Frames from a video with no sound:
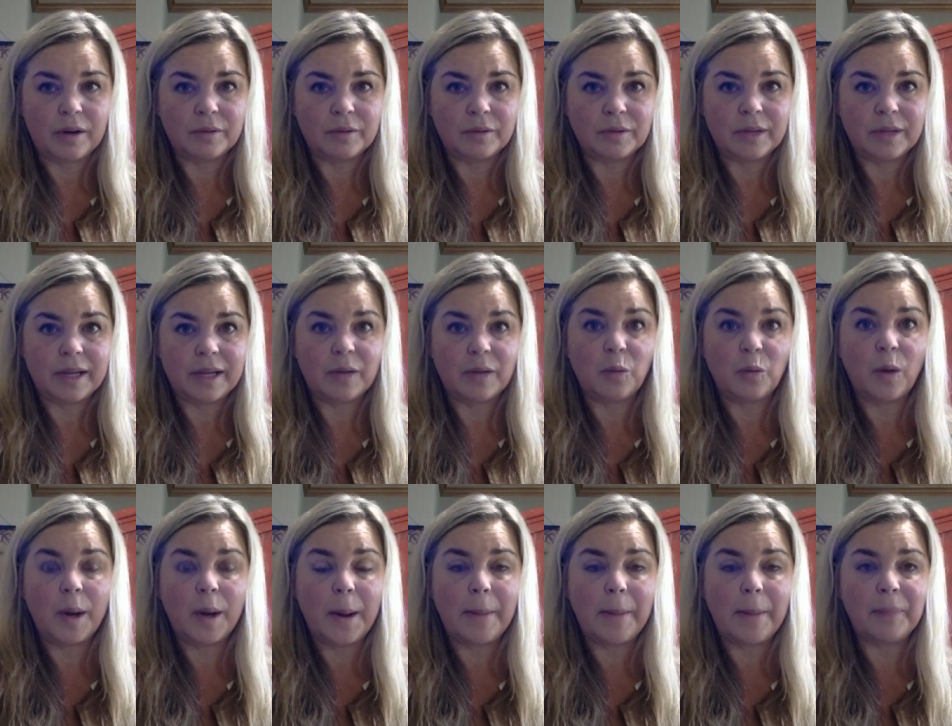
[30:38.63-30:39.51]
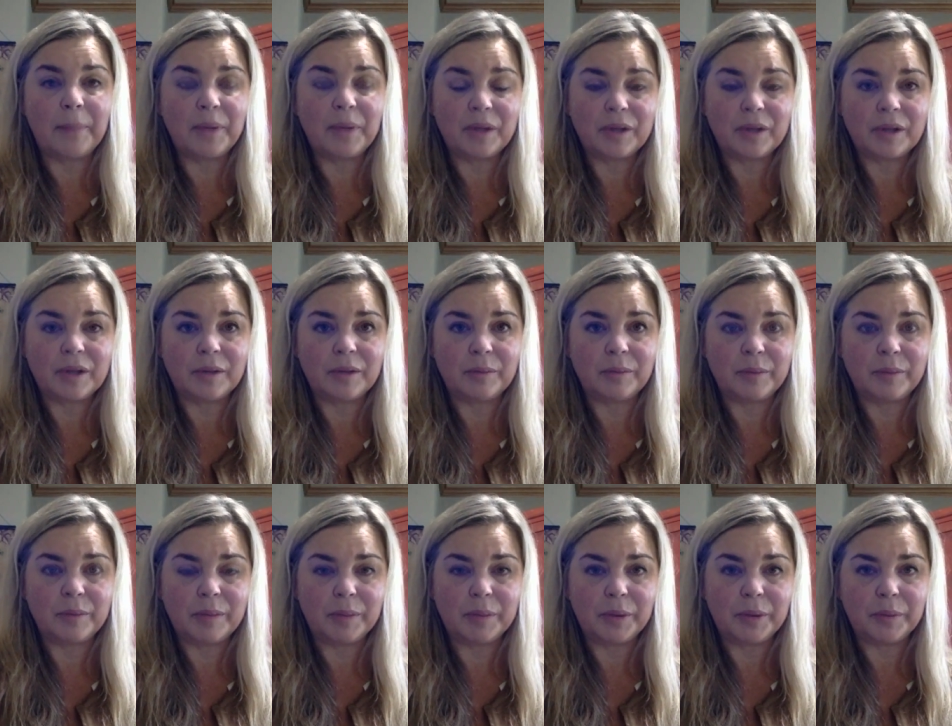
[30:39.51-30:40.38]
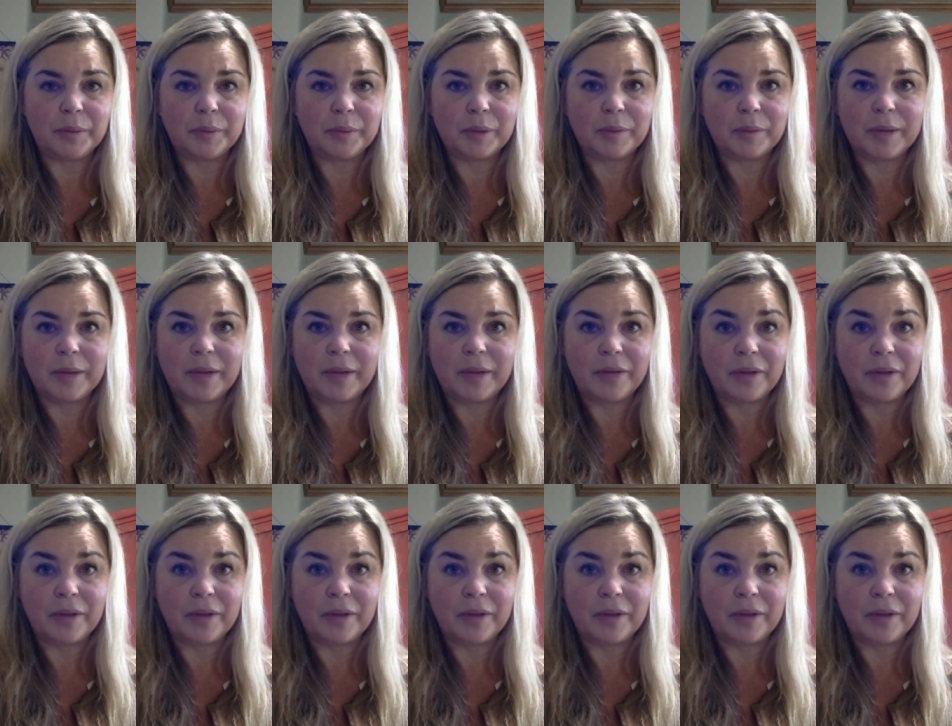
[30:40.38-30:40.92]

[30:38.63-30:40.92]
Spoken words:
like 1 billion people per month.